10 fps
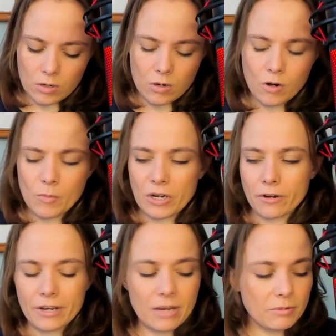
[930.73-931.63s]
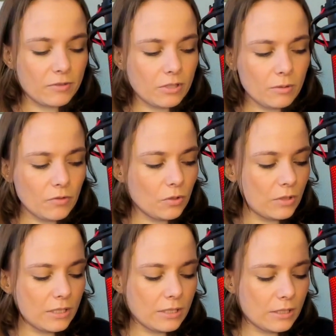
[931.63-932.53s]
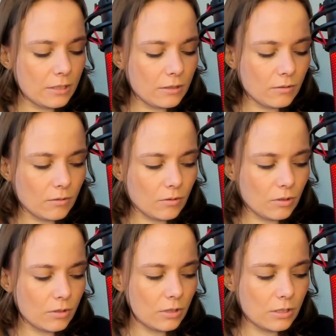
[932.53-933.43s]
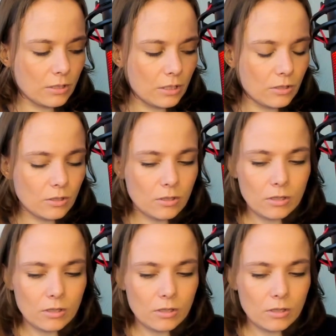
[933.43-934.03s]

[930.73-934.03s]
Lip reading: Oh my God, Cappy, for some of you, this is, it's